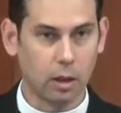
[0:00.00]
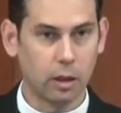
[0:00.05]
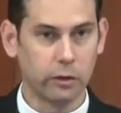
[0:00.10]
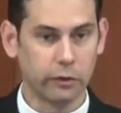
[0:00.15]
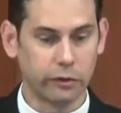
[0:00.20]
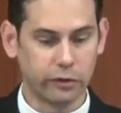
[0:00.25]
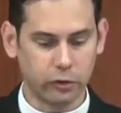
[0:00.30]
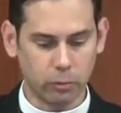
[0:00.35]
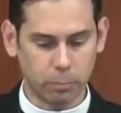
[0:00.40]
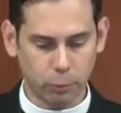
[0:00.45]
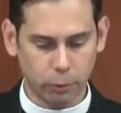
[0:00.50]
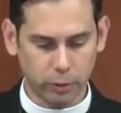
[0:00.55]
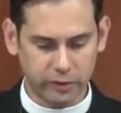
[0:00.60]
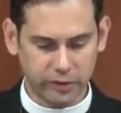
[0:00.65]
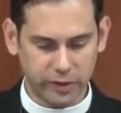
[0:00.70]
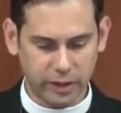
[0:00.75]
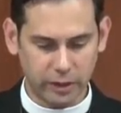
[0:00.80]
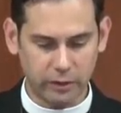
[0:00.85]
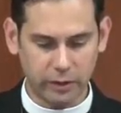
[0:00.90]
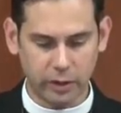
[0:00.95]
The
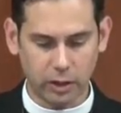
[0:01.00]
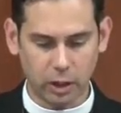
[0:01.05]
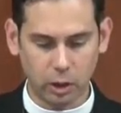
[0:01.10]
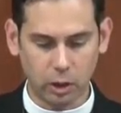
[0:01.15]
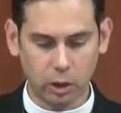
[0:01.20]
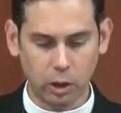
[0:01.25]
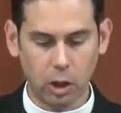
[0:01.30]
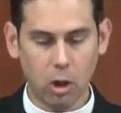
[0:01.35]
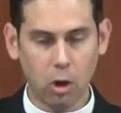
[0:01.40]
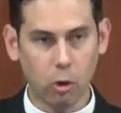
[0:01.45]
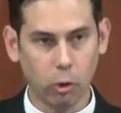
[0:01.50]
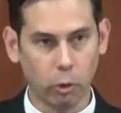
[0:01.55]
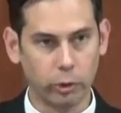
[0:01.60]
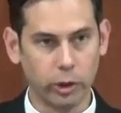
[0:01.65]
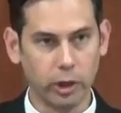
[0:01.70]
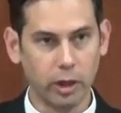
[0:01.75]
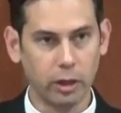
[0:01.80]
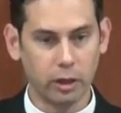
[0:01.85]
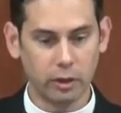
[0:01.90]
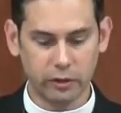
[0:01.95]
superintendent
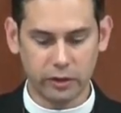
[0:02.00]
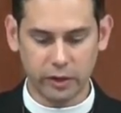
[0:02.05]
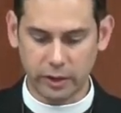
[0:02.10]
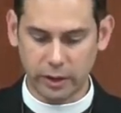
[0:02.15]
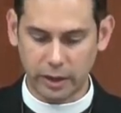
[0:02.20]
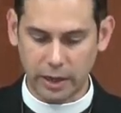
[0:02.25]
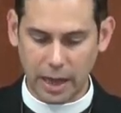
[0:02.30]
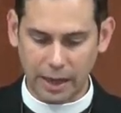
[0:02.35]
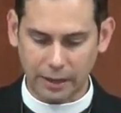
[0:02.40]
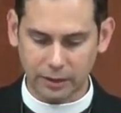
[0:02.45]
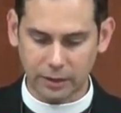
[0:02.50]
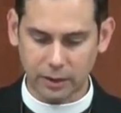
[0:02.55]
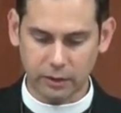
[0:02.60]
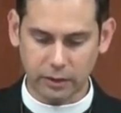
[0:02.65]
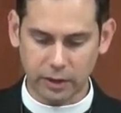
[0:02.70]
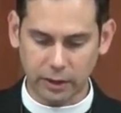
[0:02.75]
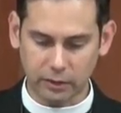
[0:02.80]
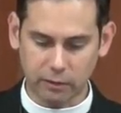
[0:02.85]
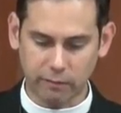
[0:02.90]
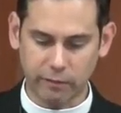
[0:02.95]
alone did not
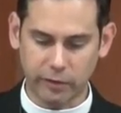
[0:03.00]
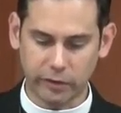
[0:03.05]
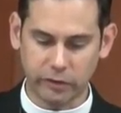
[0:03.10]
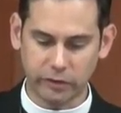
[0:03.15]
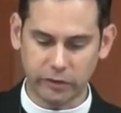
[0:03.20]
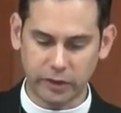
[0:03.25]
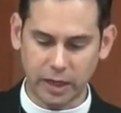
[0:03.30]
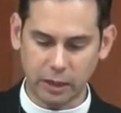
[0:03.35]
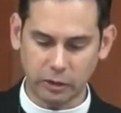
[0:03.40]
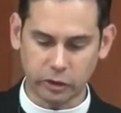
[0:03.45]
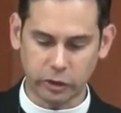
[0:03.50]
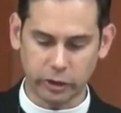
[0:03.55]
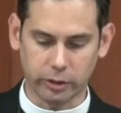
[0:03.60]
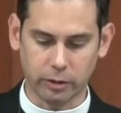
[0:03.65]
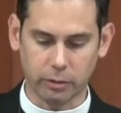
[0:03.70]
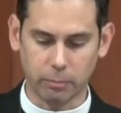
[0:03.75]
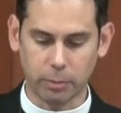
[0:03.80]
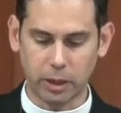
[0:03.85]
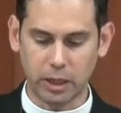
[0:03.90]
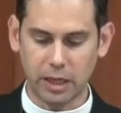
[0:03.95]
conduct a visitation,
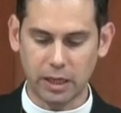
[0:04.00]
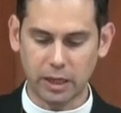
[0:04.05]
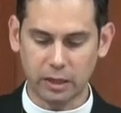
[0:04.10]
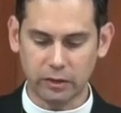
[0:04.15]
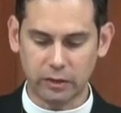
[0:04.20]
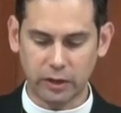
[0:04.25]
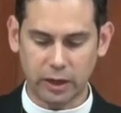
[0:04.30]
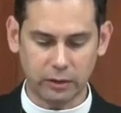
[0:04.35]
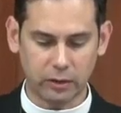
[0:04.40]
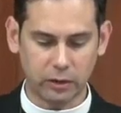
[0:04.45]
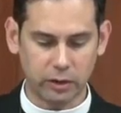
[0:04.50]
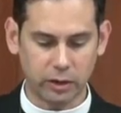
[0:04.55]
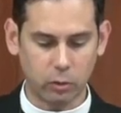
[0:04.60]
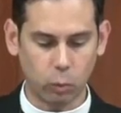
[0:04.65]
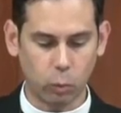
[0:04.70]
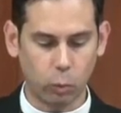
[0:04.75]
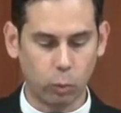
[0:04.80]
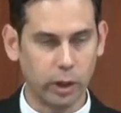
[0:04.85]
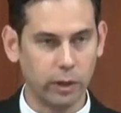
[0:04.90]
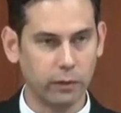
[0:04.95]
but he conducted it
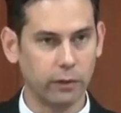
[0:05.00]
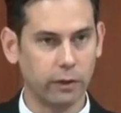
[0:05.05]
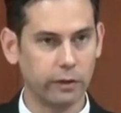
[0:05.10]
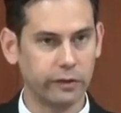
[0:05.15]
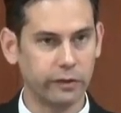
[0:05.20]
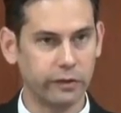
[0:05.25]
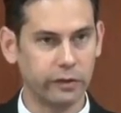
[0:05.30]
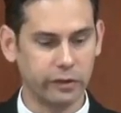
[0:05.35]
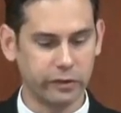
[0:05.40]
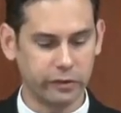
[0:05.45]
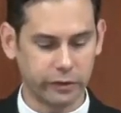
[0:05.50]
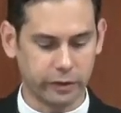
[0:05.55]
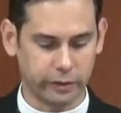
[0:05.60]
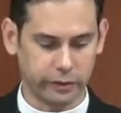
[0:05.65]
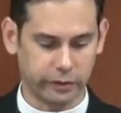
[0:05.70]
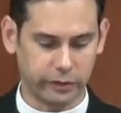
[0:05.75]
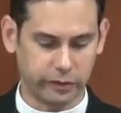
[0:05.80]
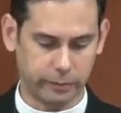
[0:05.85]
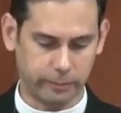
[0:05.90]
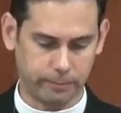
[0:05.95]
with
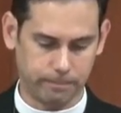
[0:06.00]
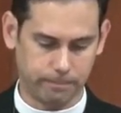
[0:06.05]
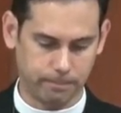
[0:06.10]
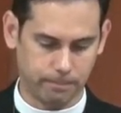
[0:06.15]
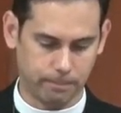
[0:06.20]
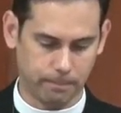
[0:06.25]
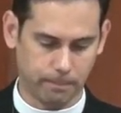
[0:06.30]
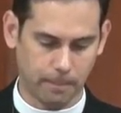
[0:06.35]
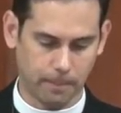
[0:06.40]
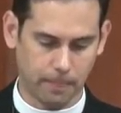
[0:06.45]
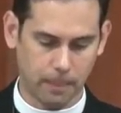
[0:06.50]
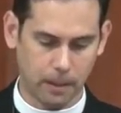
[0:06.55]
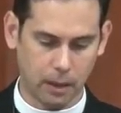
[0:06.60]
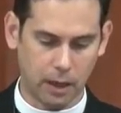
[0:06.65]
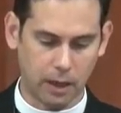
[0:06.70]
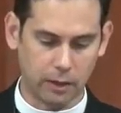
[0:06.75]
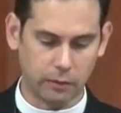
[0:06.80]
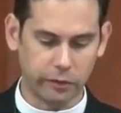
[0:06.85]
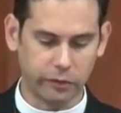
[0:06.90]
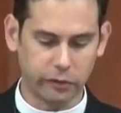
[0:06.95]
assistance.
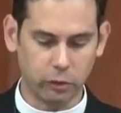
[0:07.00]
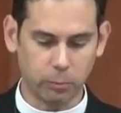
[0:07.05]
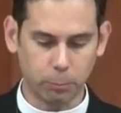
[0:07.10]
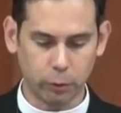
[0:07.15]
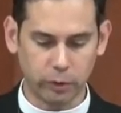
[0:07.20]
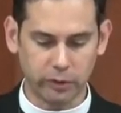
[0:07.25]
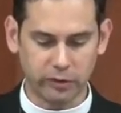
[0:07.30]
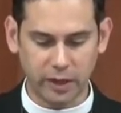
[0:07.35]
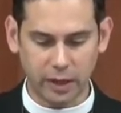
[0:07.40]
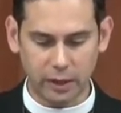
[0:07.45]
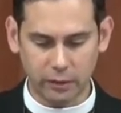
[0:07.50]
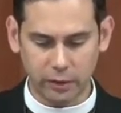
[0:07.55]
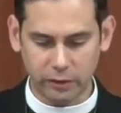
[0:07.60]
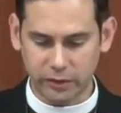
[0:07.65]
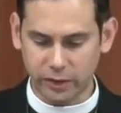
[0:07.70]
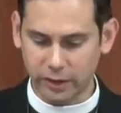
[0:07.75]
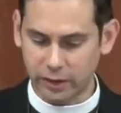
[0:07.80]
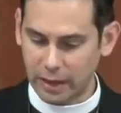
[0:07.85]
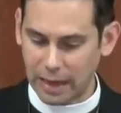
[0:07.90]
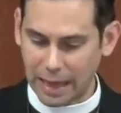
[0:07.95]
And the superintendent
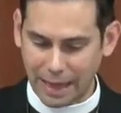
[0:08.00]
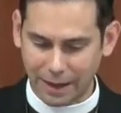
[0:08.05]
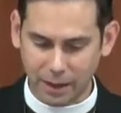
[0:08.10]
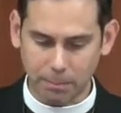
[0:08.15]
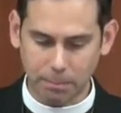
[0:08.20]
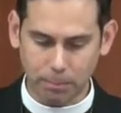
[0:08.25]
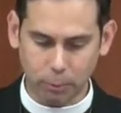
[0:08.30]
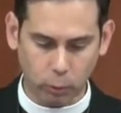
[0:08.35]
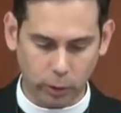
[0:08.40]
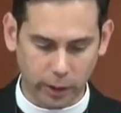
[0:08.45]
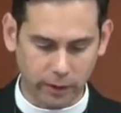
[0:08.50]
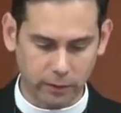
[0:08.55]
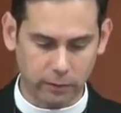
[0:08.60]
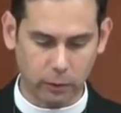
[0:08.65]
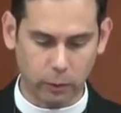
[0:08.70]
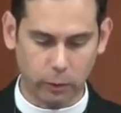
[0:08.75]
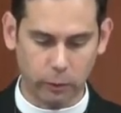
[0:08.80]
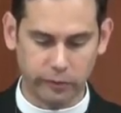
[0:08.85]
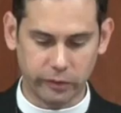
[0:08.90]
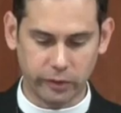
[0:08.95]
did not appoint
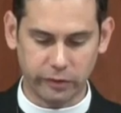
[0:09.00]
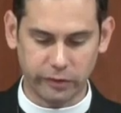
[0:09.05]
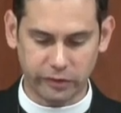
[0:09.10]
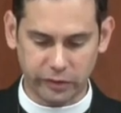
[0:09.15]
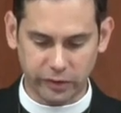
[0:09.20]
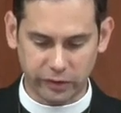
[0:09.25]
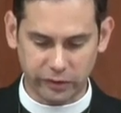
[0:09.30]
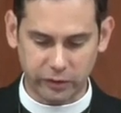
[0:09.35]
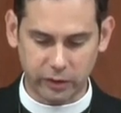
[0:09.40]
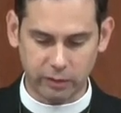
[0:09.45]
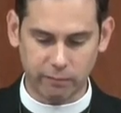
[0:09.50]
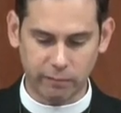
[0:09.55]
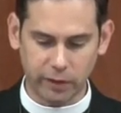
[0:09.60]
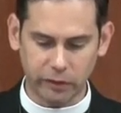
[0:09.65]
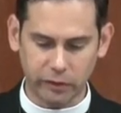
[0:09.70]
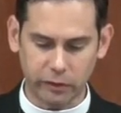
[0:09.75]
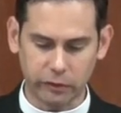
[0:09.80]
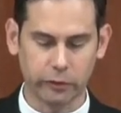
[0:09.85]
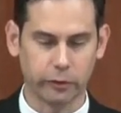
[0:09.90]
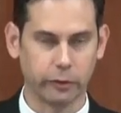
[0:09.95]
those assistant
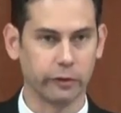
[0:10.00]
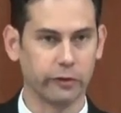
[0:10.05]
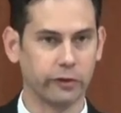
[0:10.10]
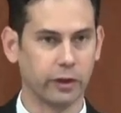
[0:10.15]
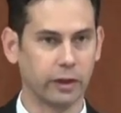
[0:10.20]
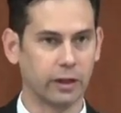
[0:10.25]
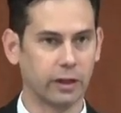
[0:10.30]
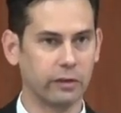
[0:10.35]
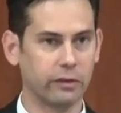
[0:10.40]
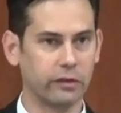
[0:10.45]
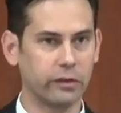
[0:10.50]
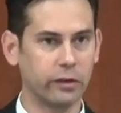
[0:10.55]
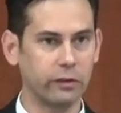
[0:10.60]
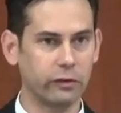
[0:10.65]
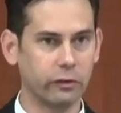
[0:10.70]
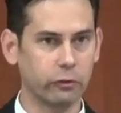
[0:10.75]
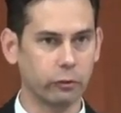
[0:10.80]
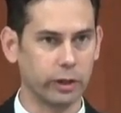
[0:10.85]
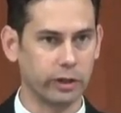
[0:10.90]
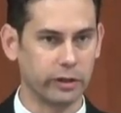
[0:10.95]
visitors. The
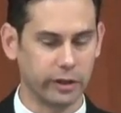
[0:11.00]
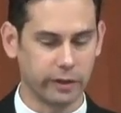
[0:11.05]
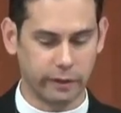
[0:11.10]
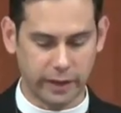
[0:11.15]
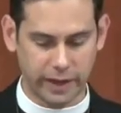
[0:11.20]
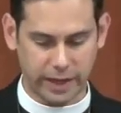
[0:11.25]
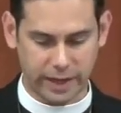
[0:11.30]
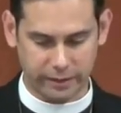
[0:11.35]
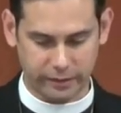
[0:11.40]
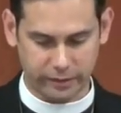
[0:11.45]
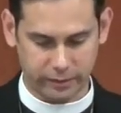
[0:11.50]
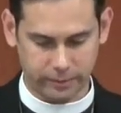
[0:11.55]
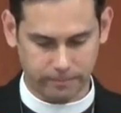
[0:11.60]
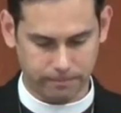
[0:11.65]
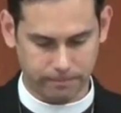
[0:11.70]
consistory did that.